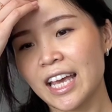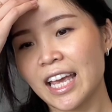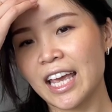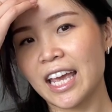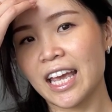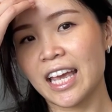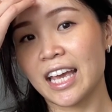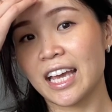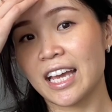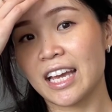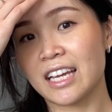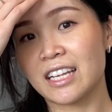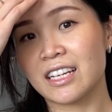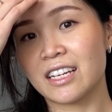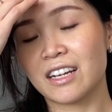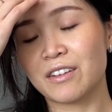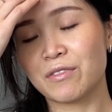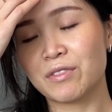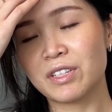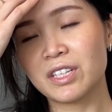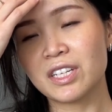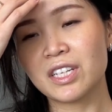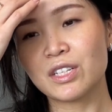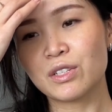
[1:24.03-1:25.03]
And I
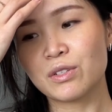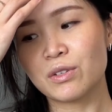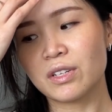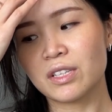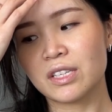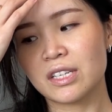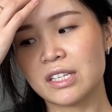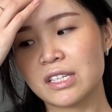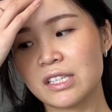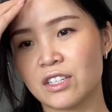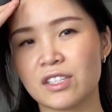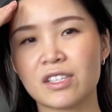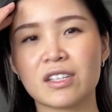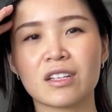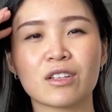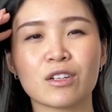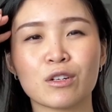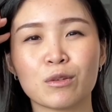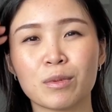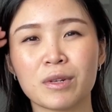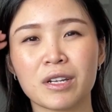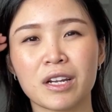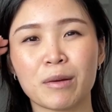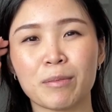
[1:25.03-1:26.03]
really enjoy this. Just a
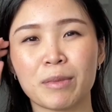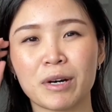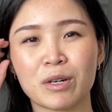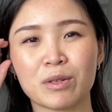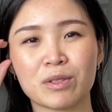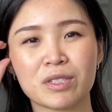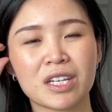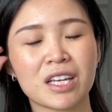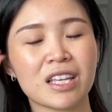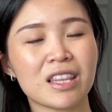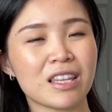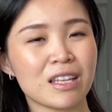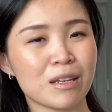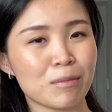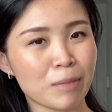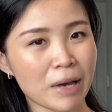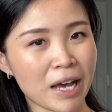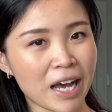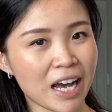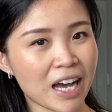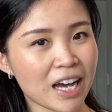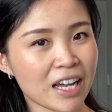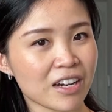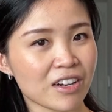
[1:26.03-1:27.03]
little bit about the
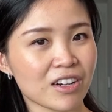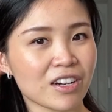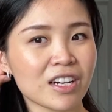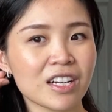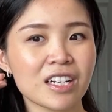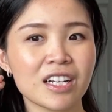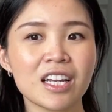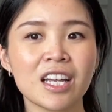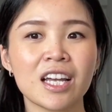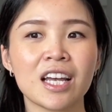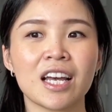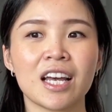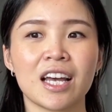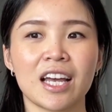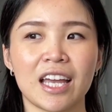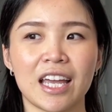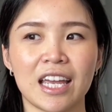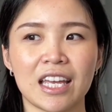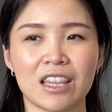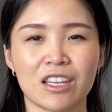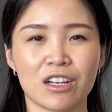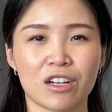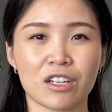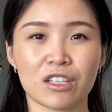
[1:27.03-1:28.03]
pattern
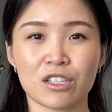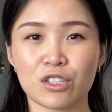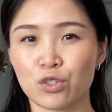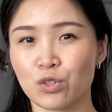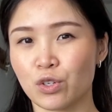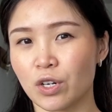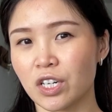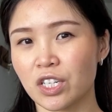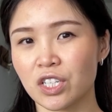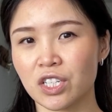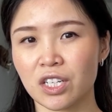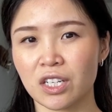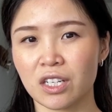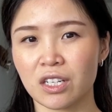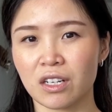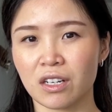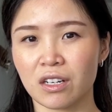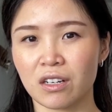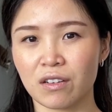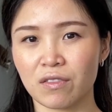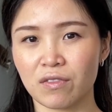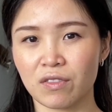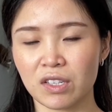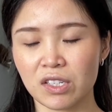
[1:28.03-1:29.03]
and the construction
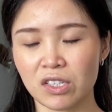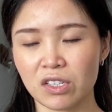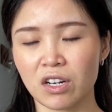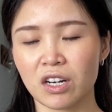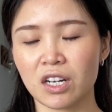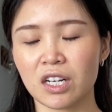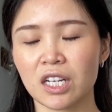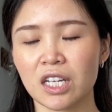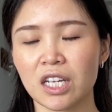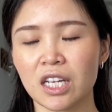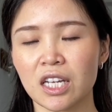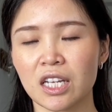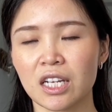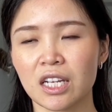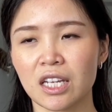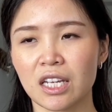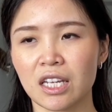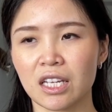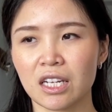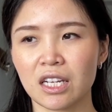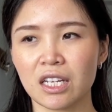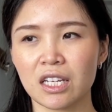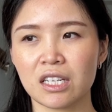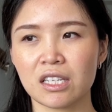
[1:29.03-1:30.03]
of this cardigan.
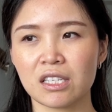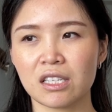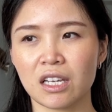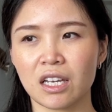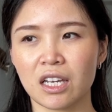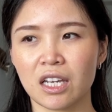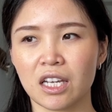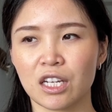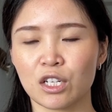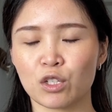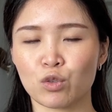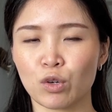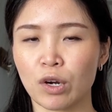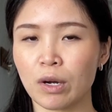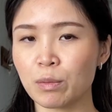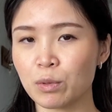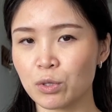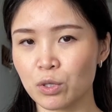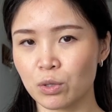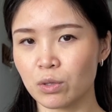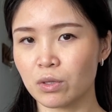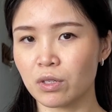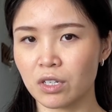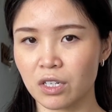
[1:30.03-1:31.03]
It is a drop
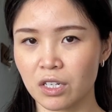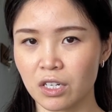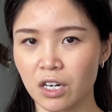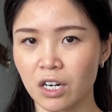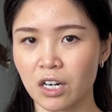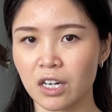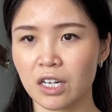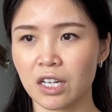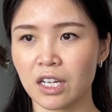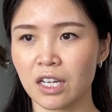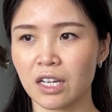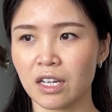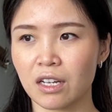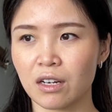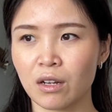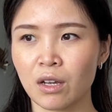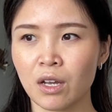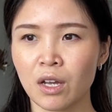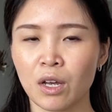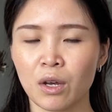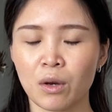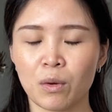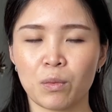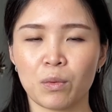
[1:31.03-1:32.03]
shoulder cardigan
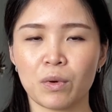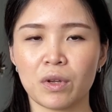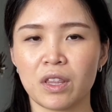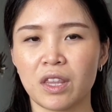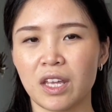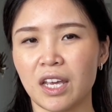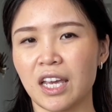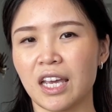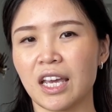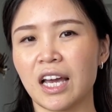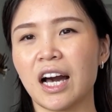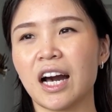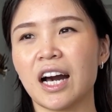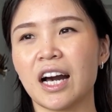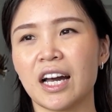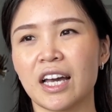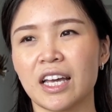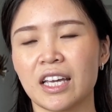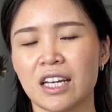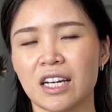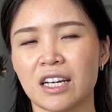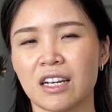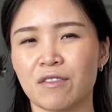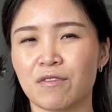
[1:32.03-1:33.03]
with a
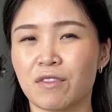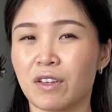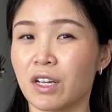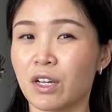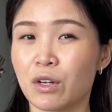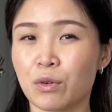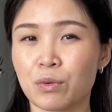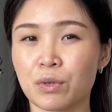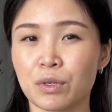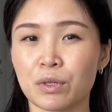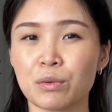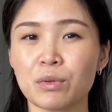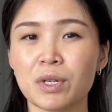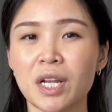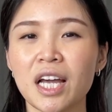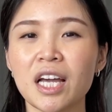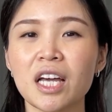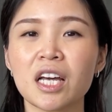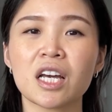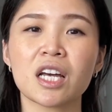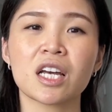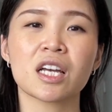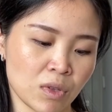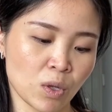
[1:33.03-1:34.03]
high kind of like crew neck.
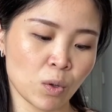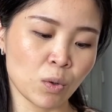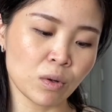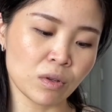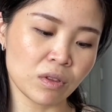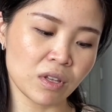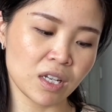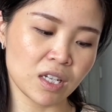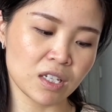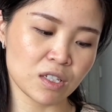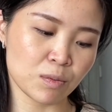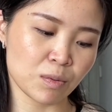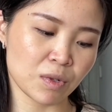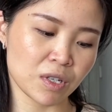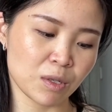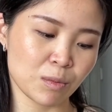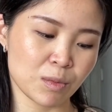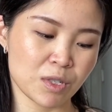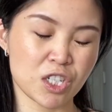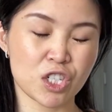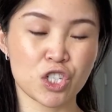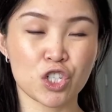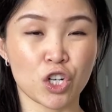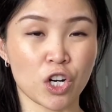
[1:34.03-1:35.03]
The whole thing is pretty
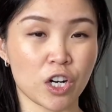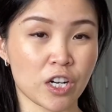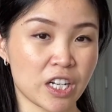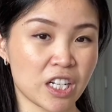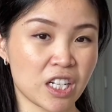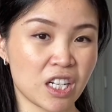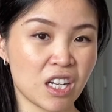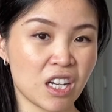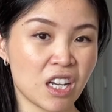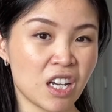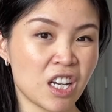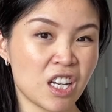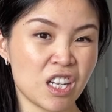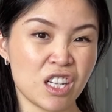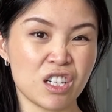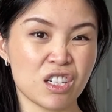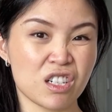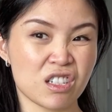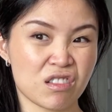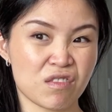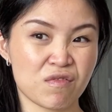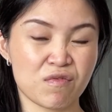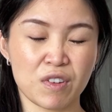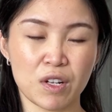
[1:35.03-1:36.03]
much charted. You
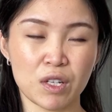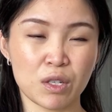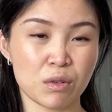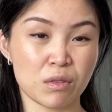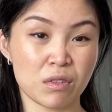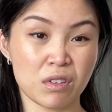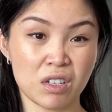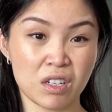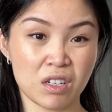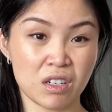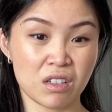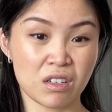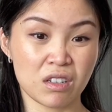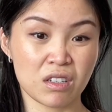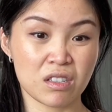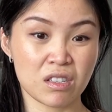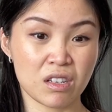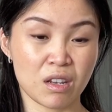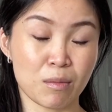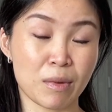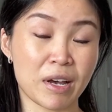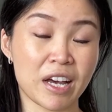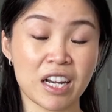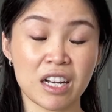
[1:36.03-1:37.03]
just follow the
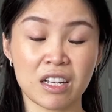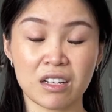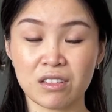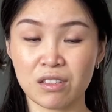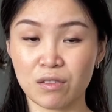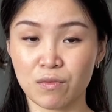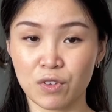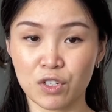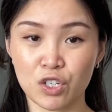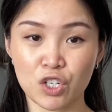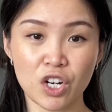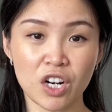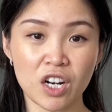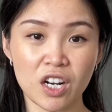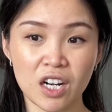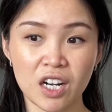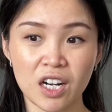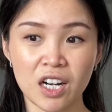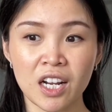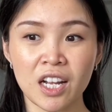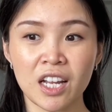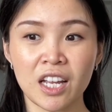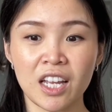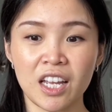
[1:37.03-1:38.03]
schematics of the
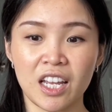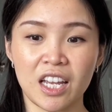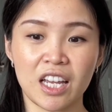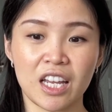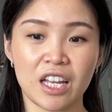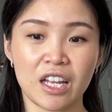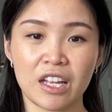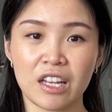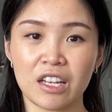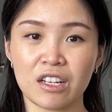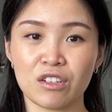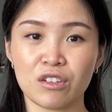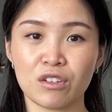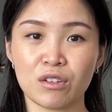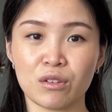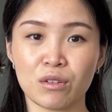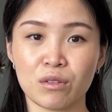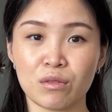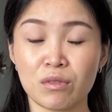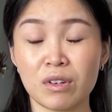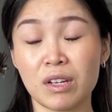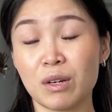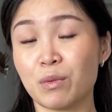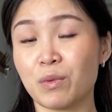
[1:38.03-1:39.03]
chart and
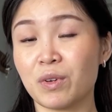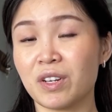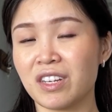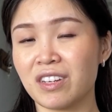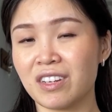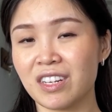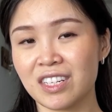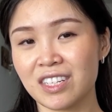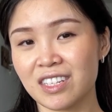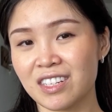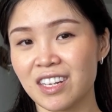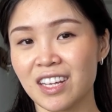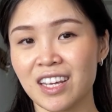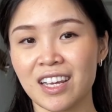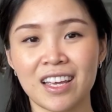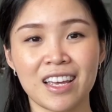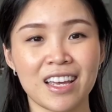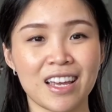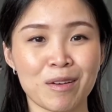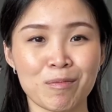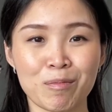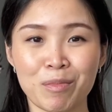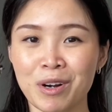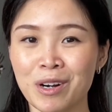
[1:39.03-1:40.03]
you knit when you need to knit
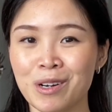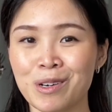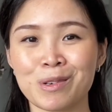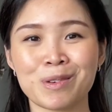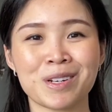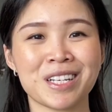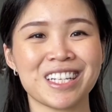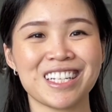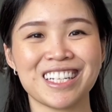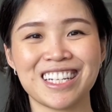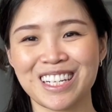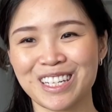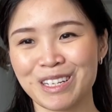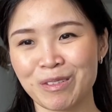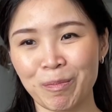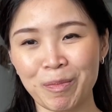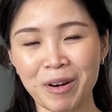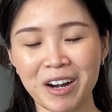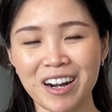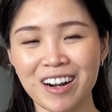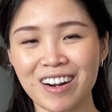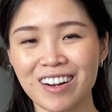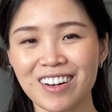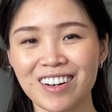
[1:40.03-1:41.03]
and purl when you need to
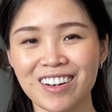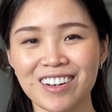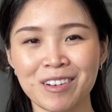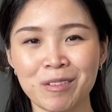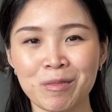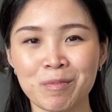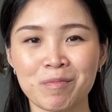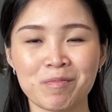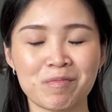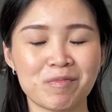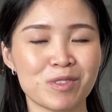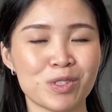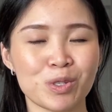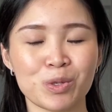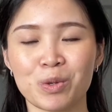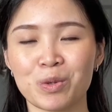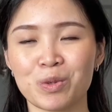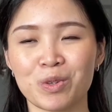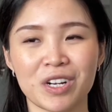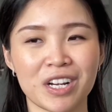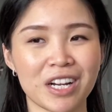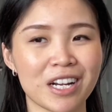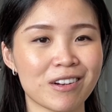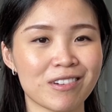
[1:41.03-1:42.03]
purl, do
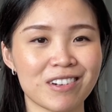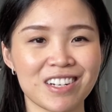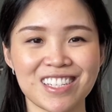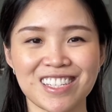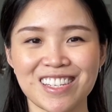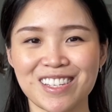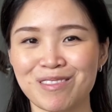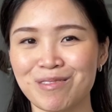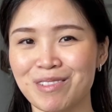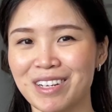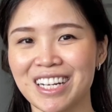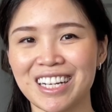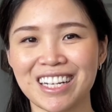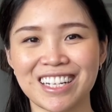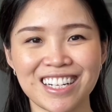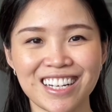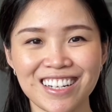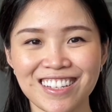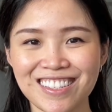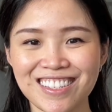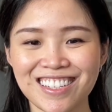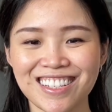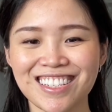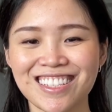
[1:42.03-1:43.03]
your increases when it
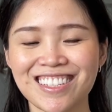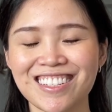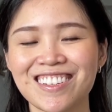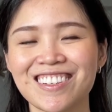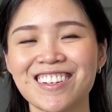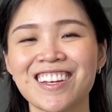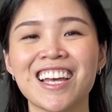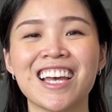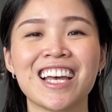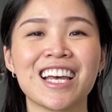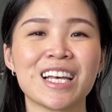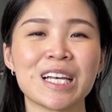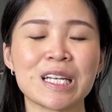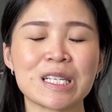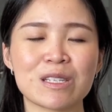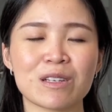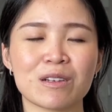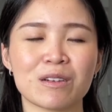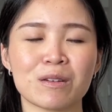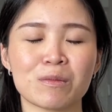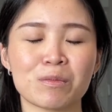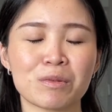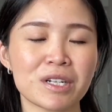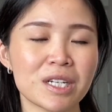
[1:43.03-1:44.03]
tells you to.
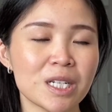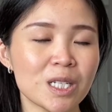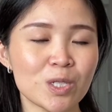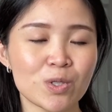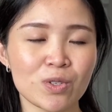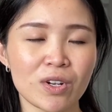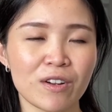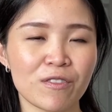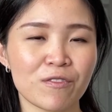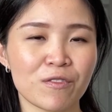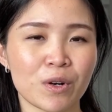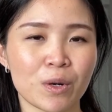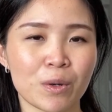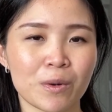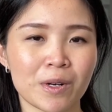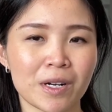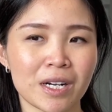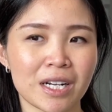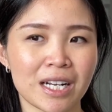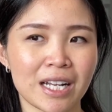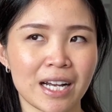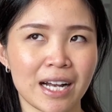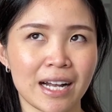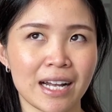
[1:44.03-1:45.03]
So pretty
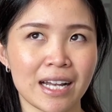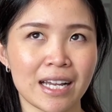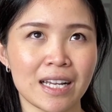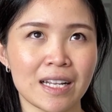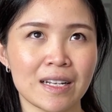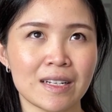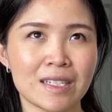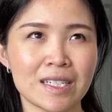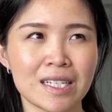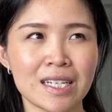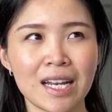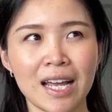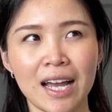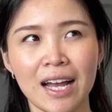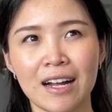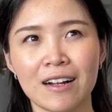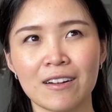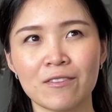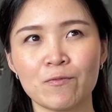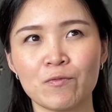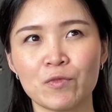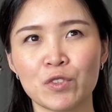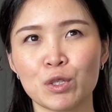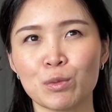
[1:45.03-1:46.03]
straightforward. I didn't
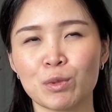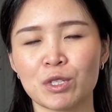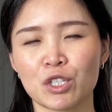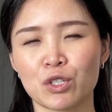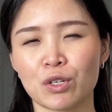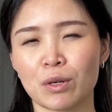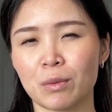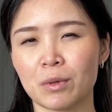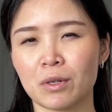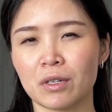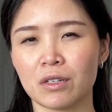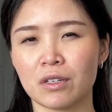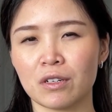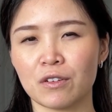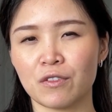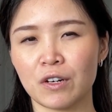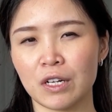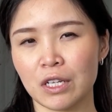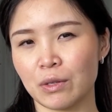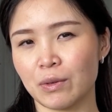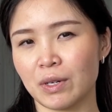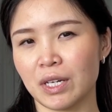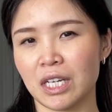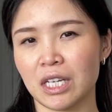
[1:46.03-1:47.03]
have too much trouble
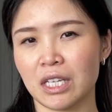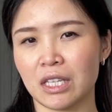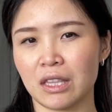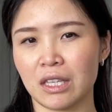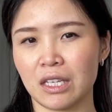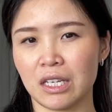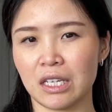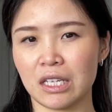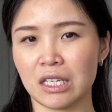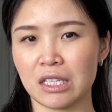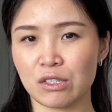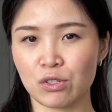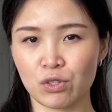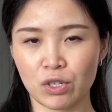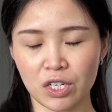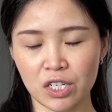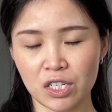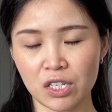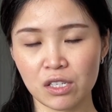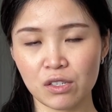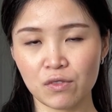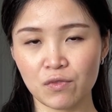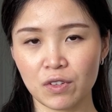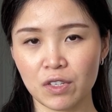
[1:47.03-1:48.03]
following the
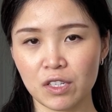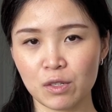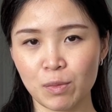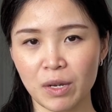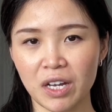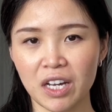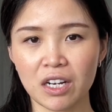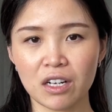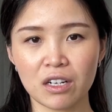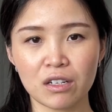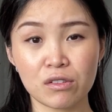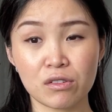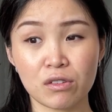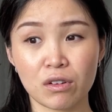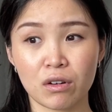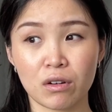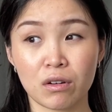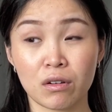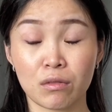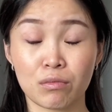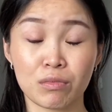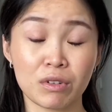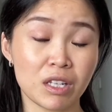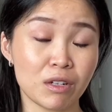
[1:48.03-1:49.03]
instructions for this pattern, so
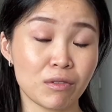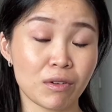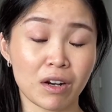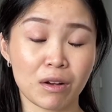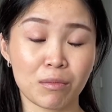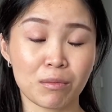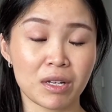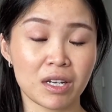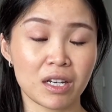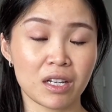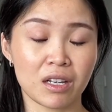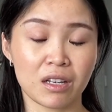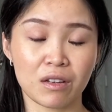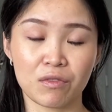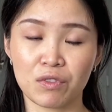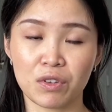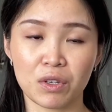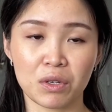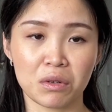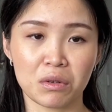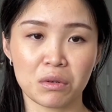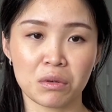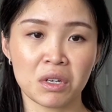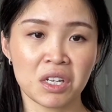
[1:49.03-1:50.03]
I really recommend it if
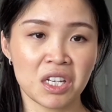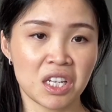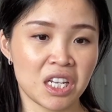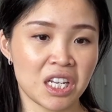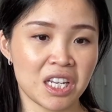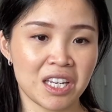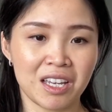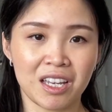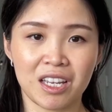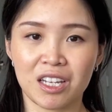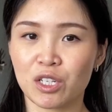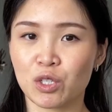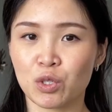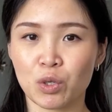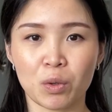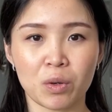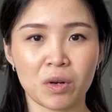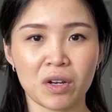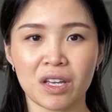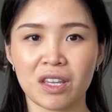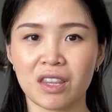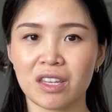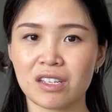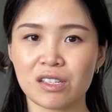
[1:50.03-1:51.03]
you
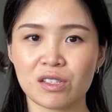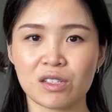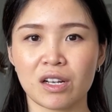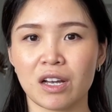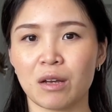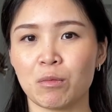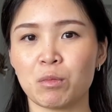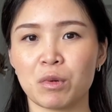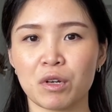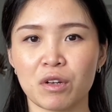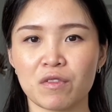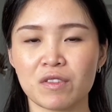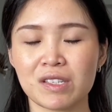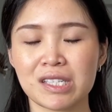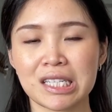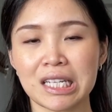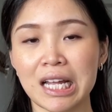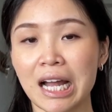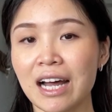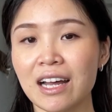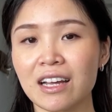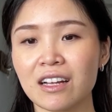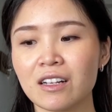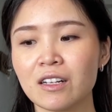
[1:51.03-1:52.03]
enjoy this type of
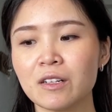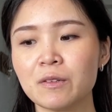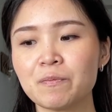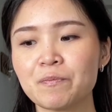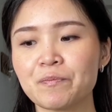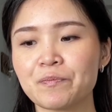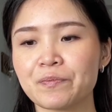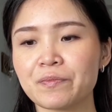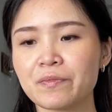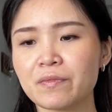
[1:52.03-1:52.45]
style.